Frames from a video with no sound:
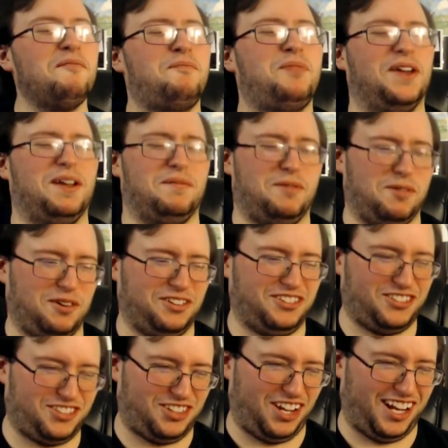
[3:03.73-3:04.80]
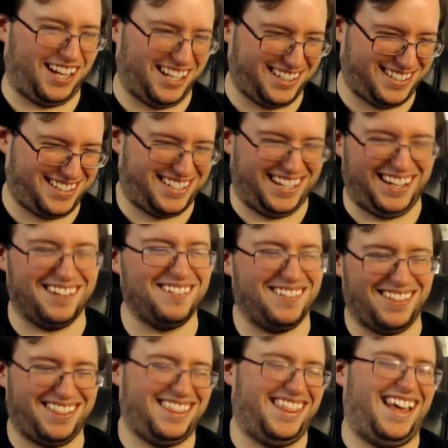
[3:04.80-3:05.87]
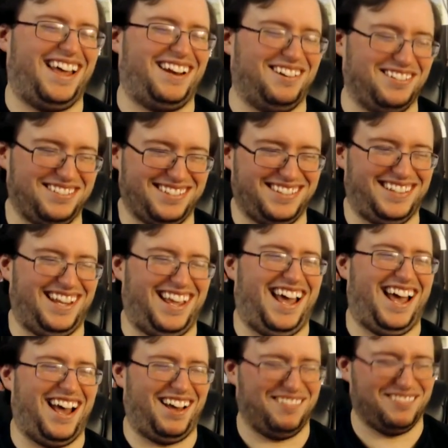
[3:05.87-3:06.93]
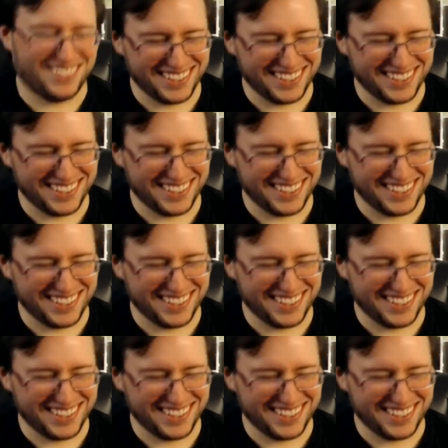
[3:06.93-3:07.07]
People were sucking dick with Thanos snap.